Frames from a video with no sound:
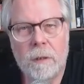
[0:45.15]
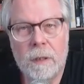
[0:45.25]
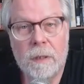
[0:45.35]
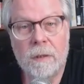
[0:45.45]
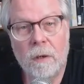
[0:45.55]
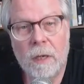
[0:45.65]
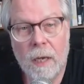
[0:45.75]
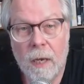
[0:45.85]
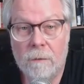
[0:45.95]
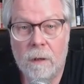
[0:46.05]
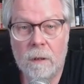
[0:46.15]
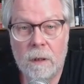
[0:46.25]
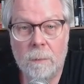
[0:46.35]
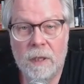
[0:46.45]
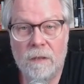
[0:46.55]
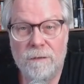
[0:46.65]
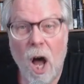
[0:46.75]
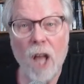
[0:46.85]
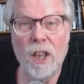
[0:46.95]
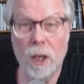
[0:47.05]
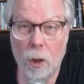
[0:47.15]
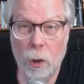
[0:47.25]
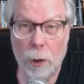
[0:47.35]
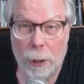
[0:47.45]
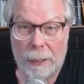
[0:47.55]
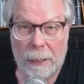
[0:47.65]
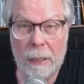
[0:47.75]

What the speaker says: is going to have a little bit of unlearning.